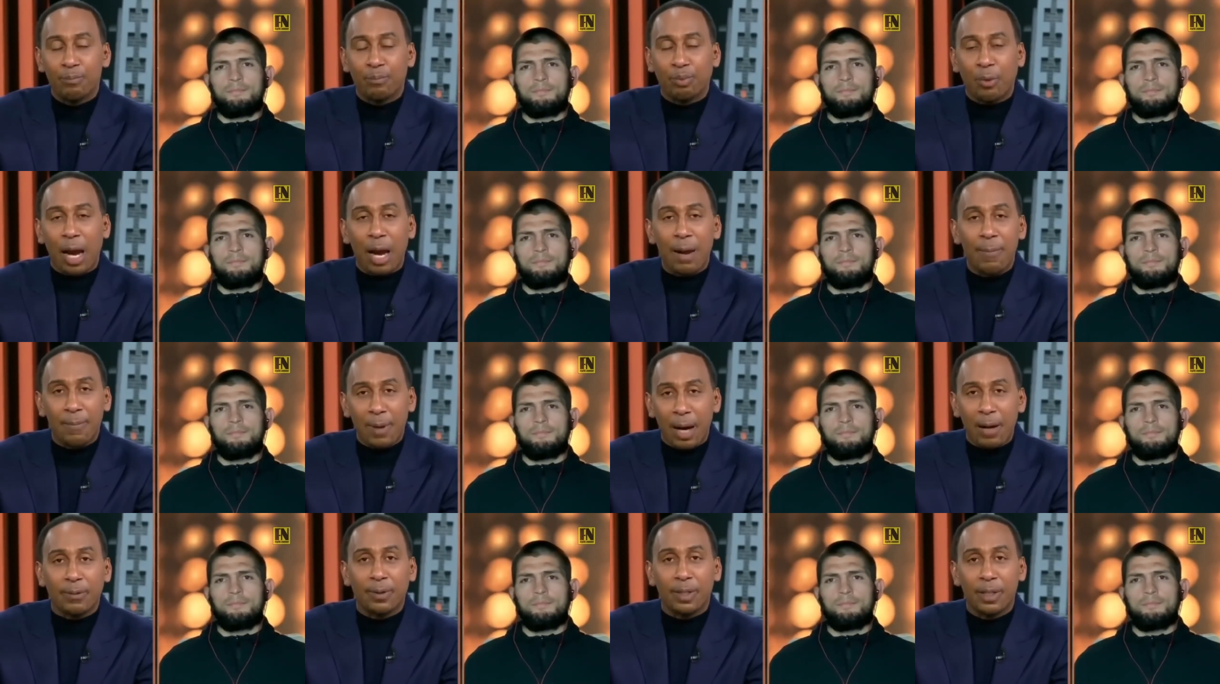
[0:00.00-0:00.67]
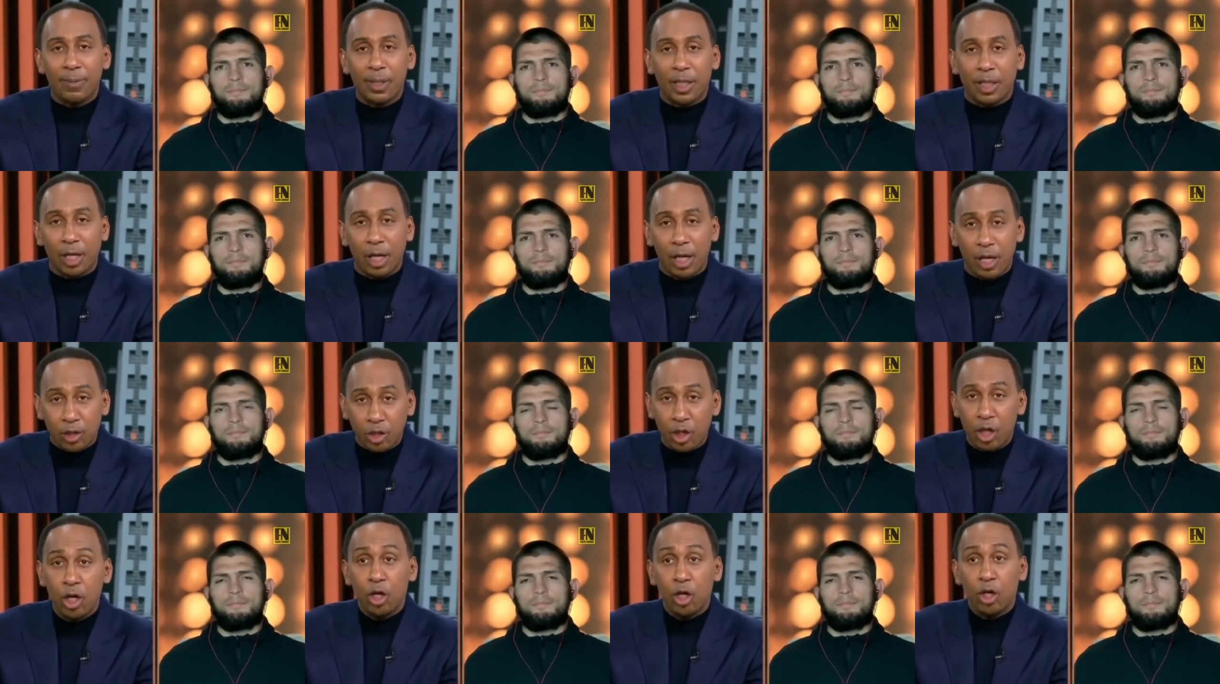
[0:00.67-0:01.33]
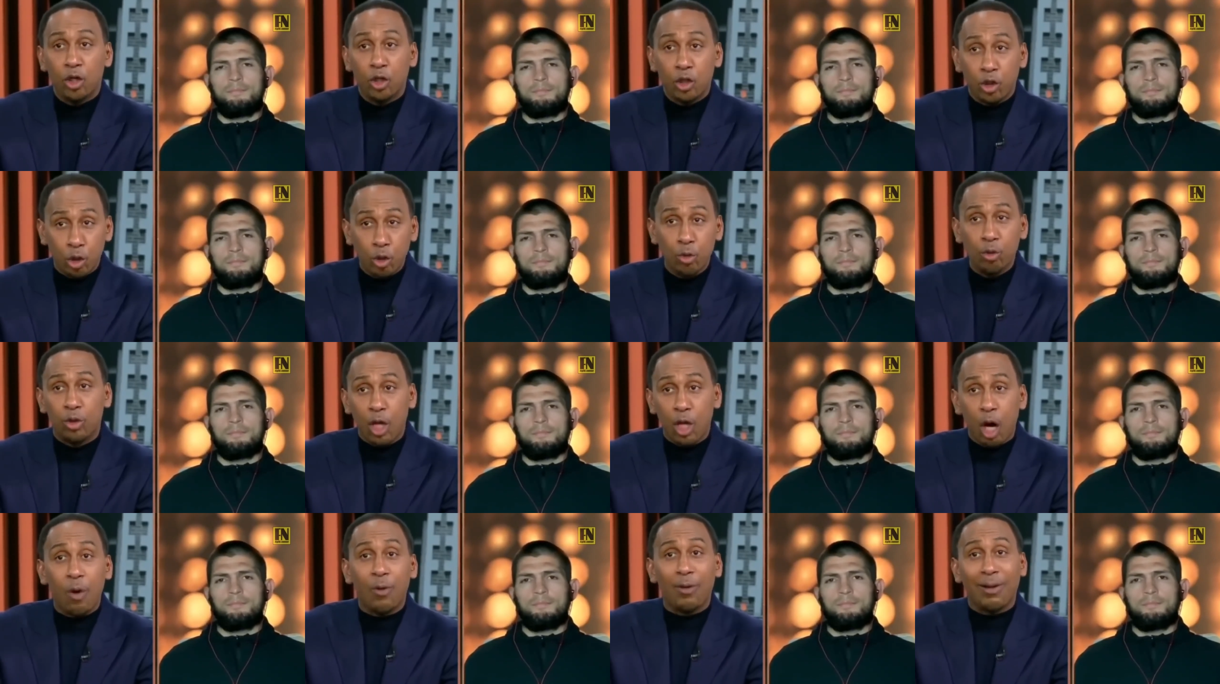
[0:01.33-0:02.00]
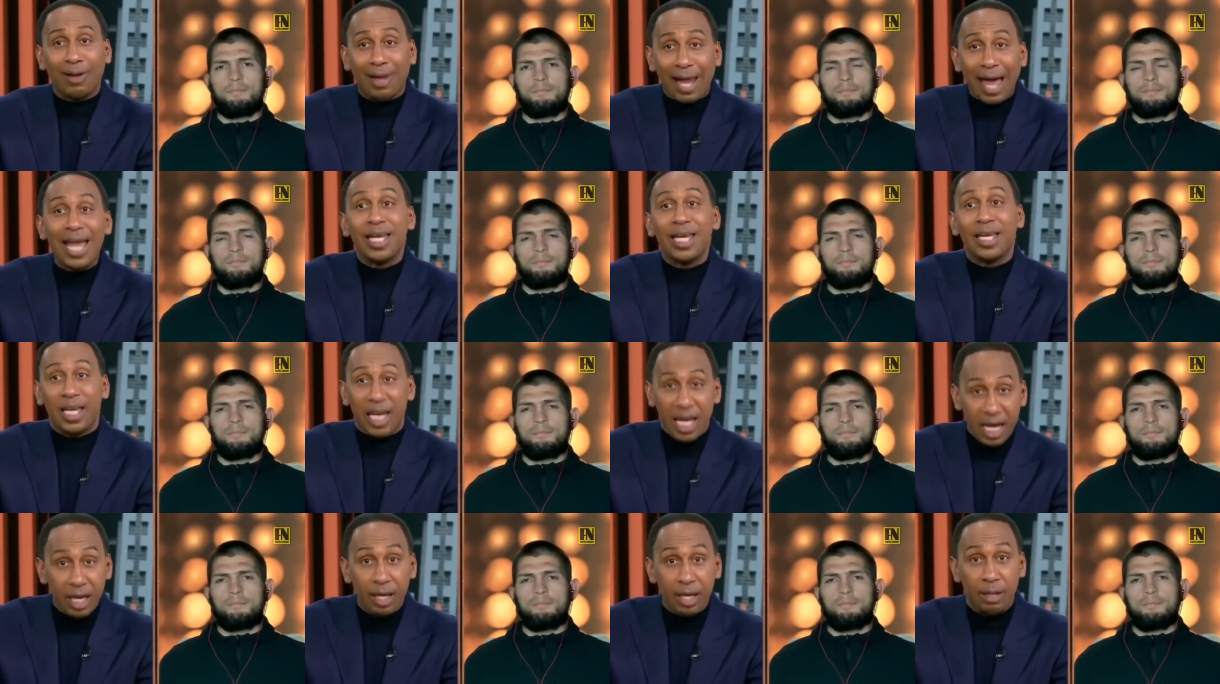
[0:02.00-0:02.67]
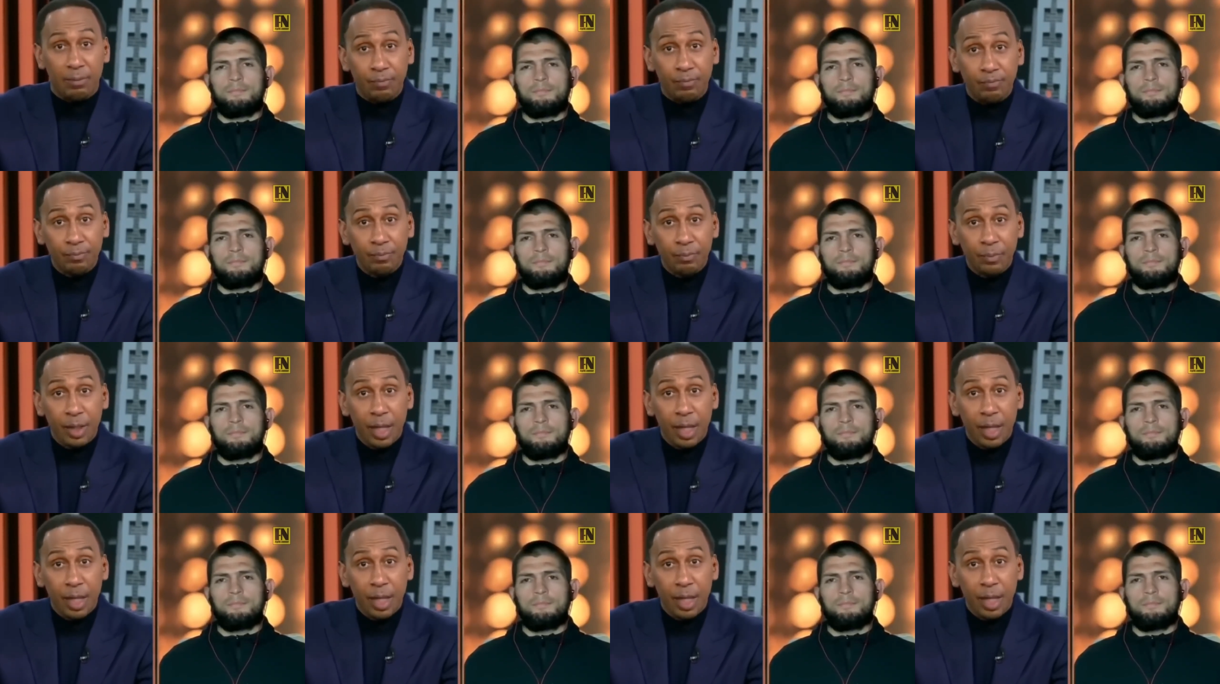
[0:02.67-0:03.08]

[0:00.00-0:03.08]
Speaker 1: primarily because you don't like him.